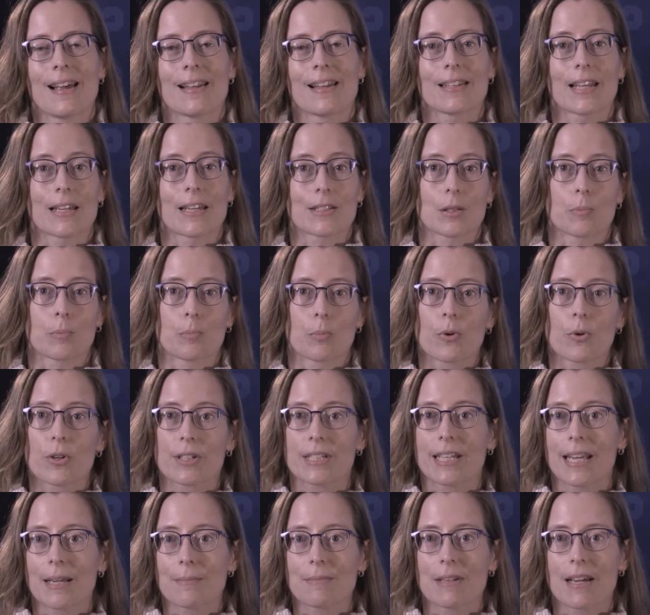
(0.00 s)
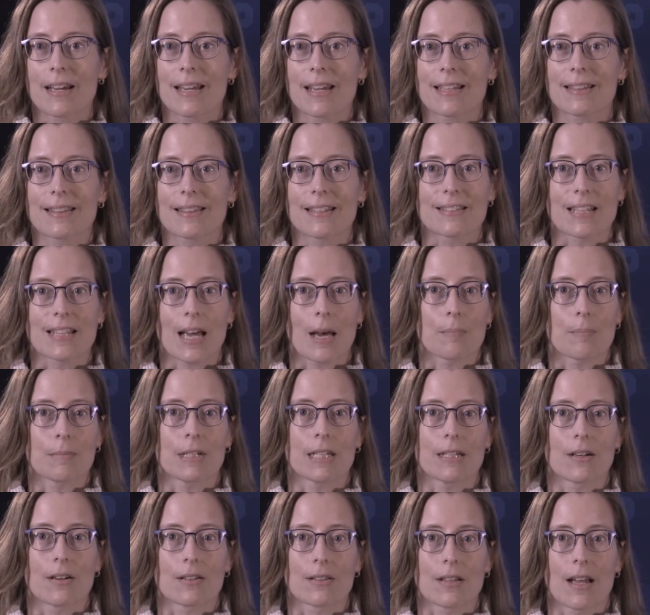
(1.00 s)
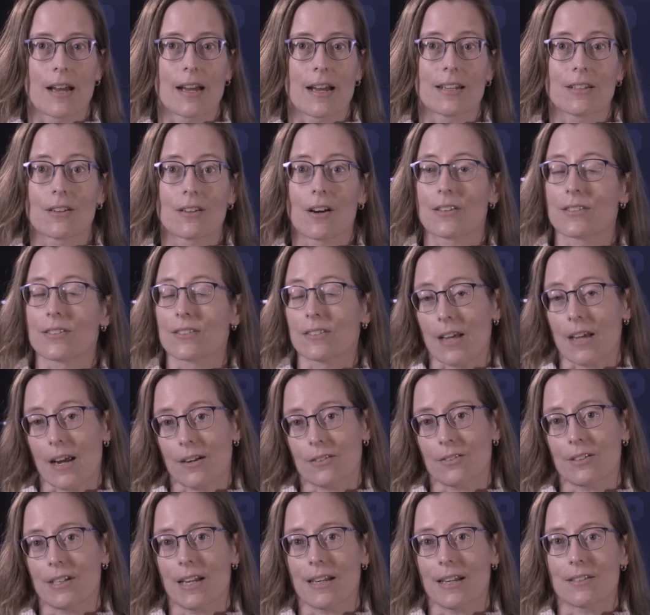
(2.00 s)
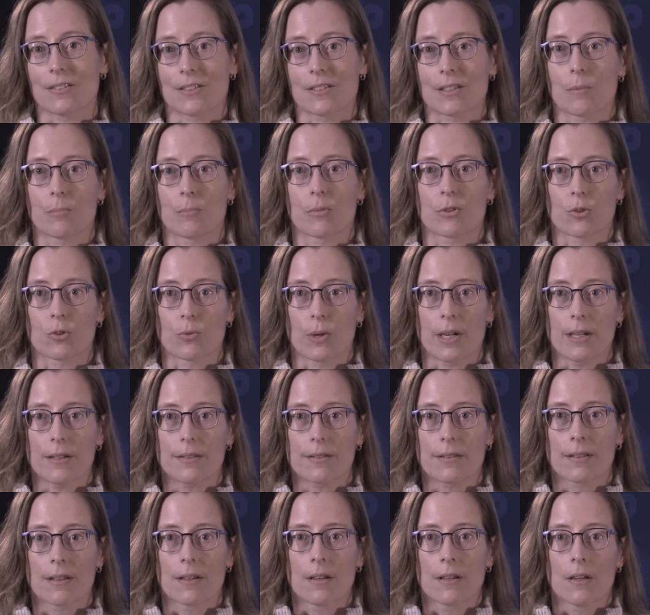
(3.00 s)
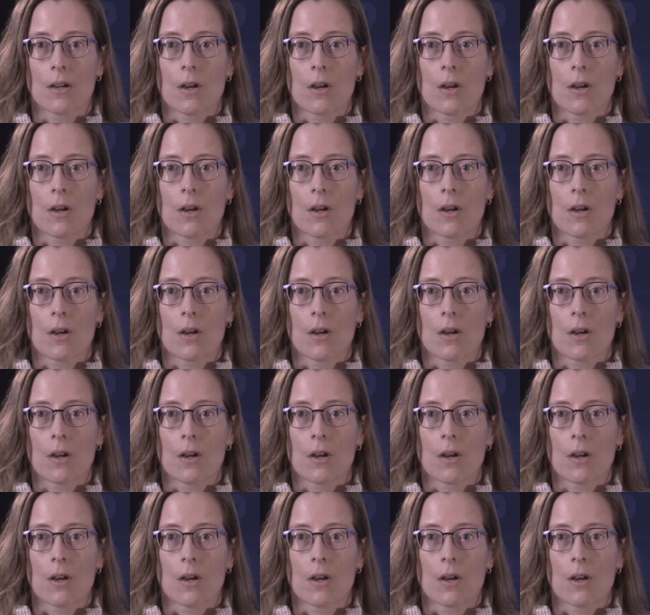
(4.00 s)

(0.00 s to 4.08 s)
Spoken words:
like the board game night that's happening online on Saturday, December 12th,